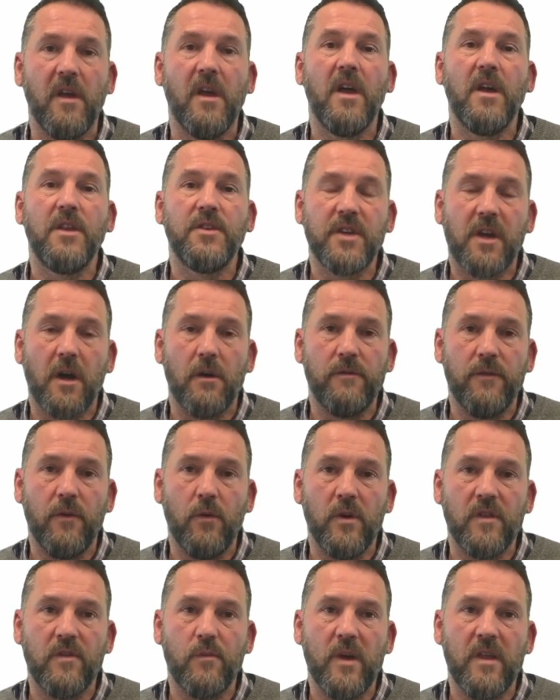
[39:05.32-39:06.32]
to go
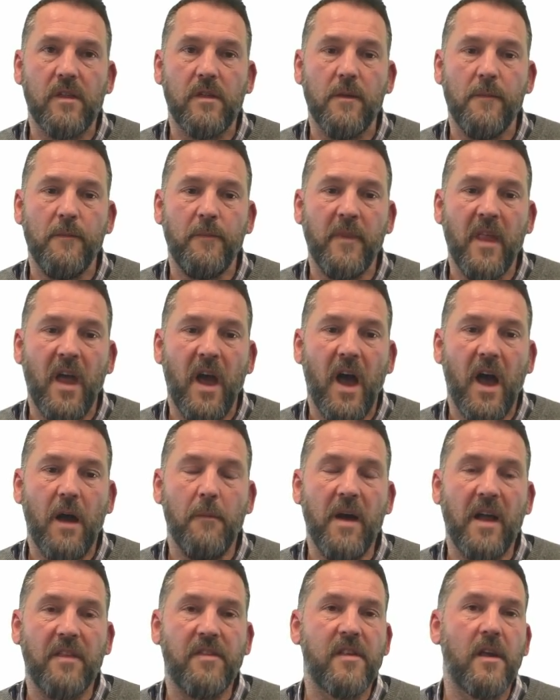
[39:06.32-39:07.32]
forwards with.
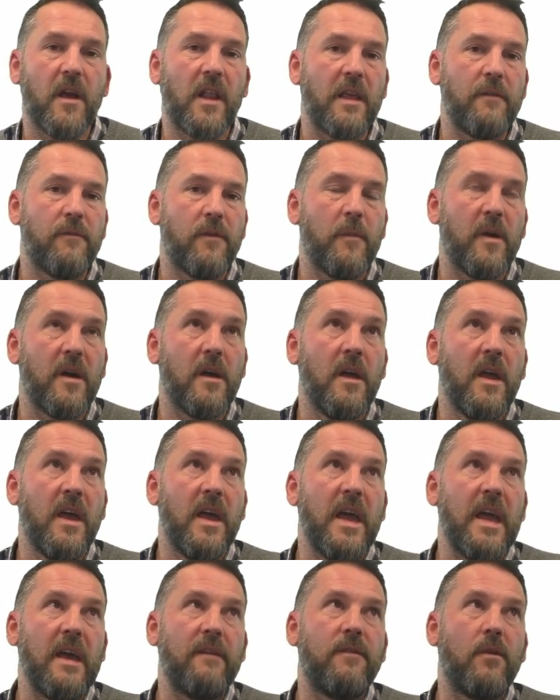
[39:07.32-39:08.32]
And certainly
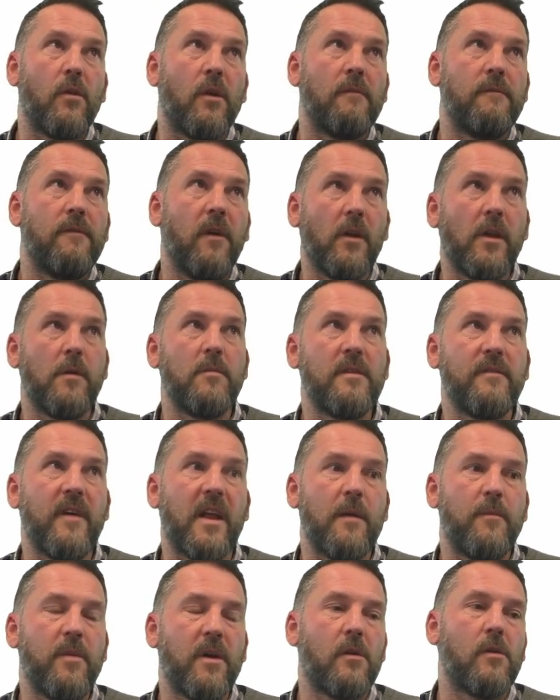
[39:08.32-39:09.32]
if you're a volume
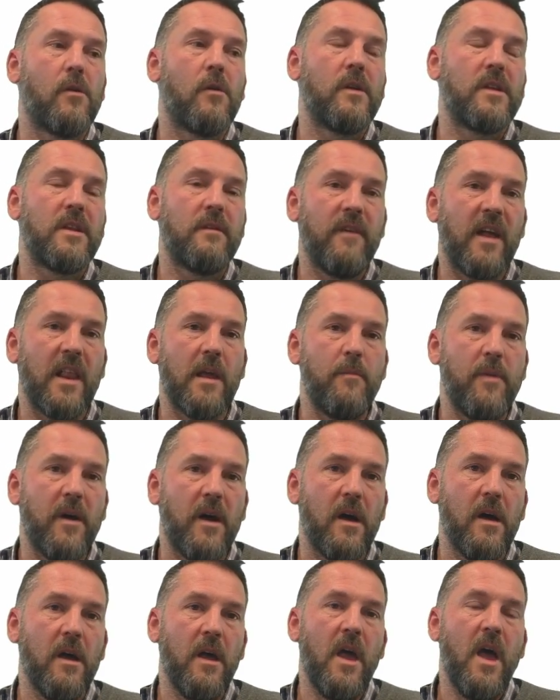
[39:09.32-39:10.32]
developer or a
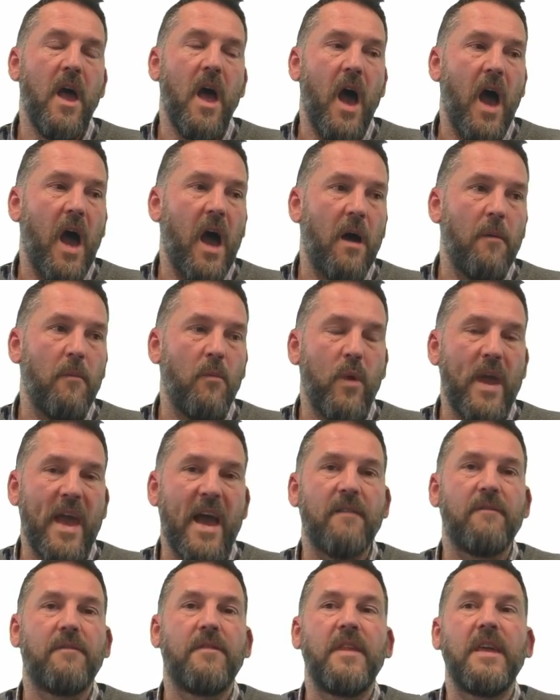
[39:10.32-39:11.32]
developer, we
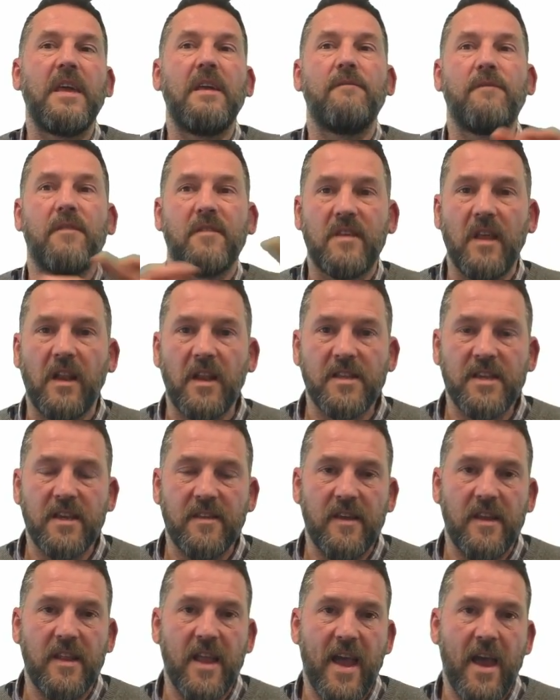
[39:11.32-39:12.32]
have the facilities
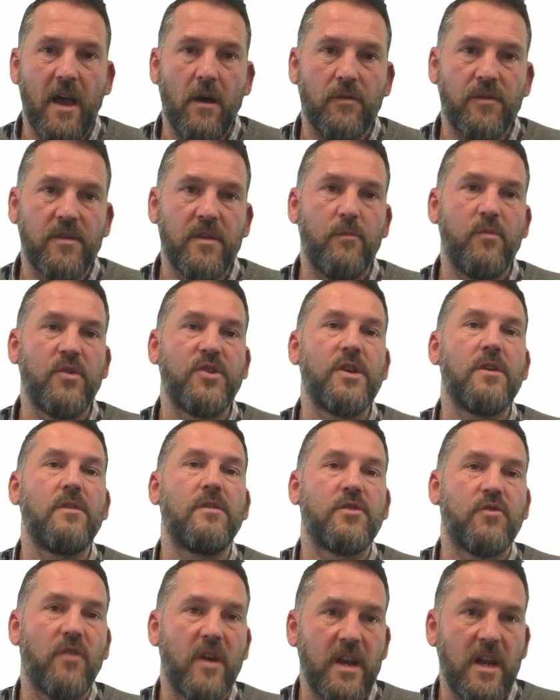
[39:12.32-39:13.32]
in-house to produce
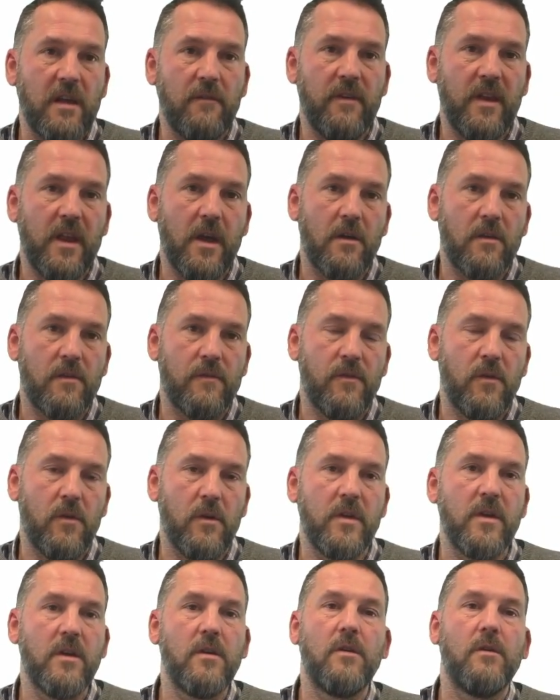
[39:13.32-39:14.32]
training videos for
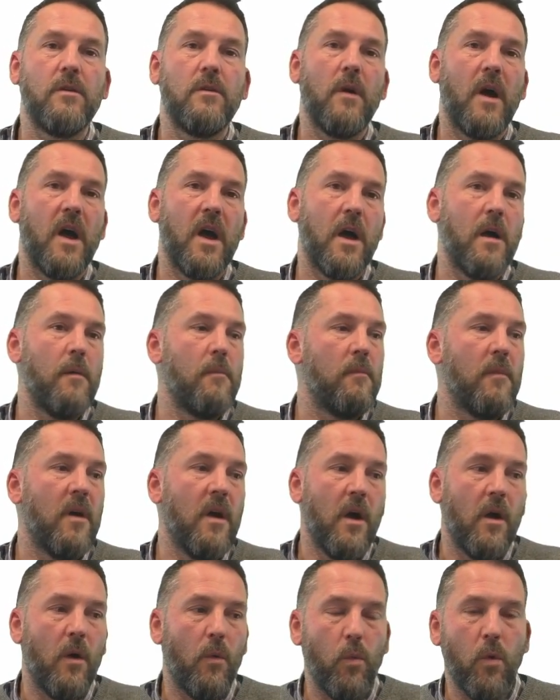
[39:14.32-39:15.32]
you,
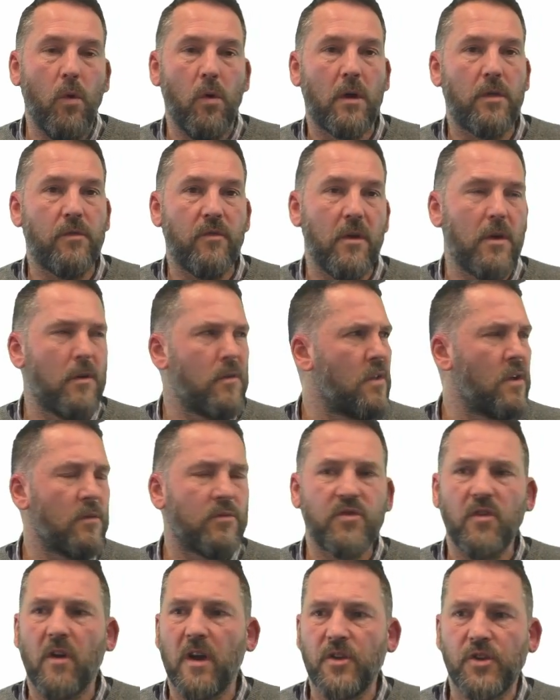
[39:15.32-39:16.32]
walkthroughs, and I'll
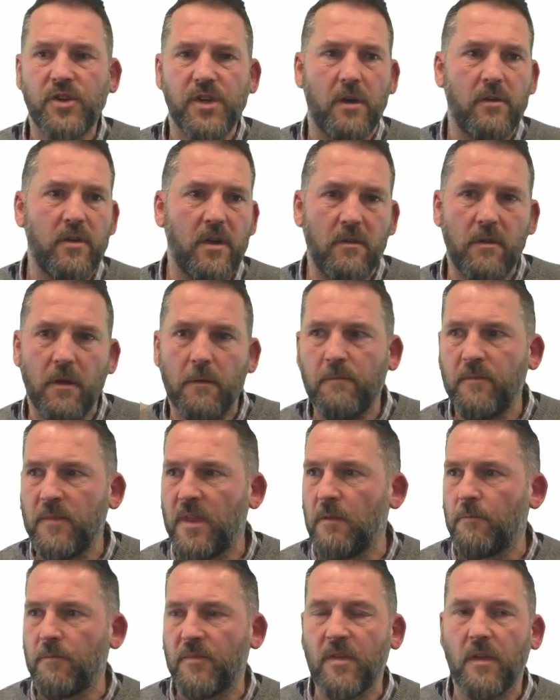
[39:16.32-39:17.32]
try and show you
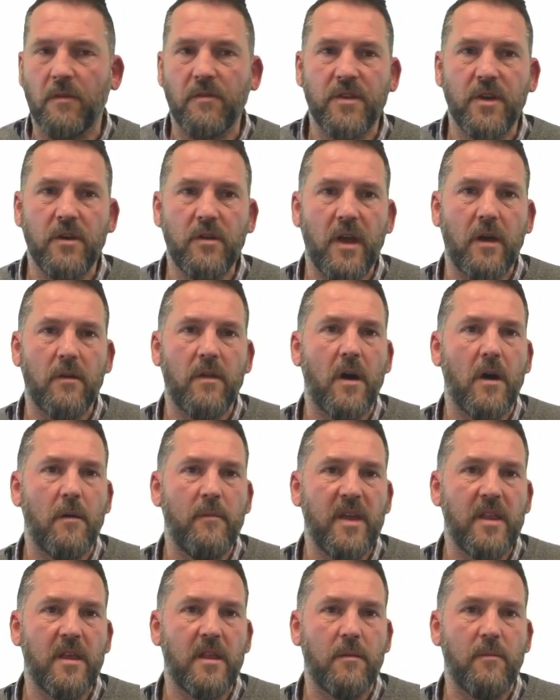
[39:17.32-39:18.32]
the studio that I'm
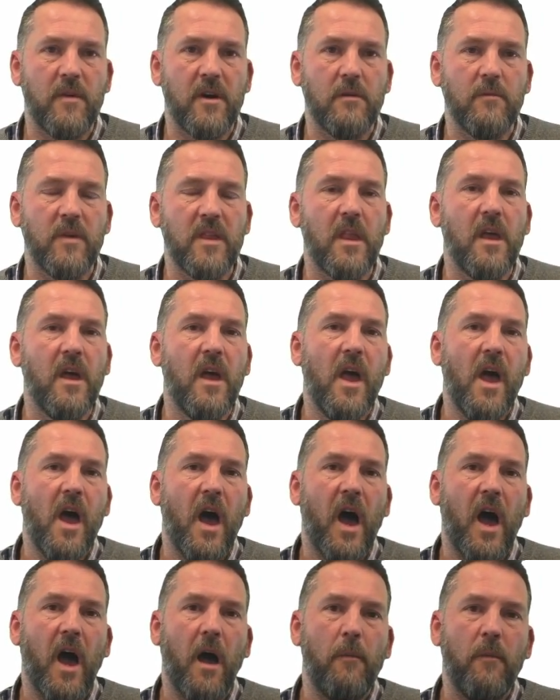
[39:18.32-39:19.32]
in a moment,
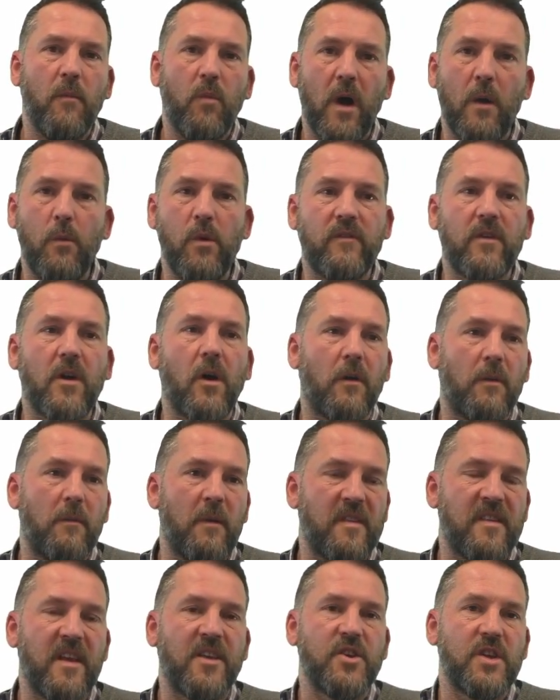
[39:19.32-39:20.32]
where we've got
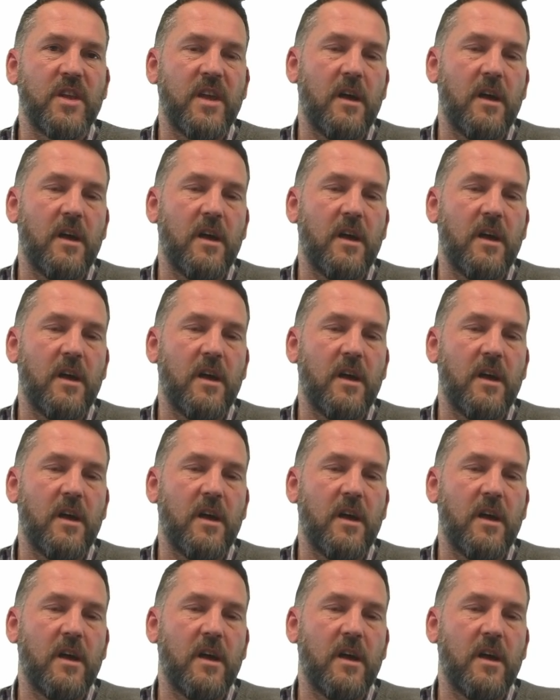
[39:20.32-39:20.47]
essentially